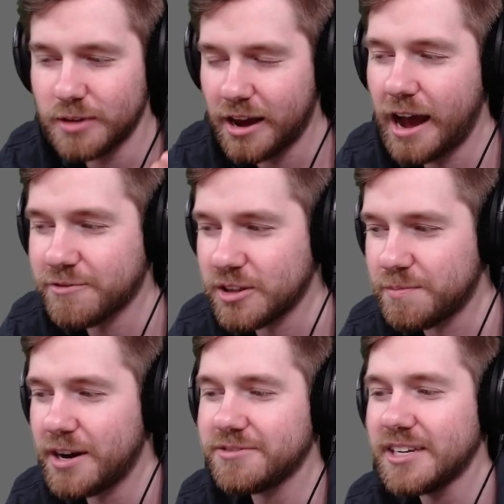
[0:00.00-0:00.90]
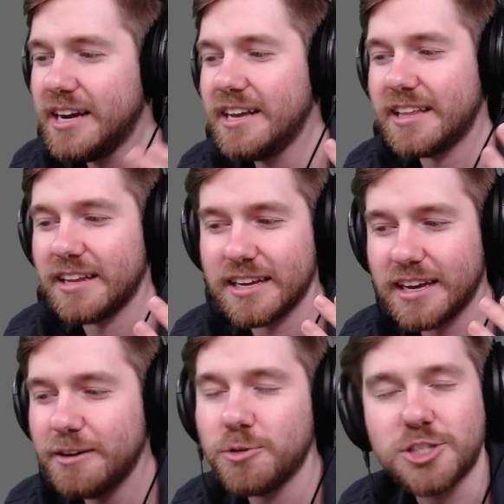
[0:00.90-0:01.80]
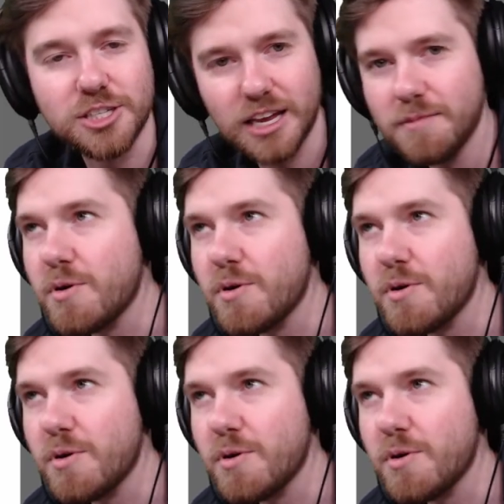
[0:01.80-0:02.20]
after the buffs, that like it was just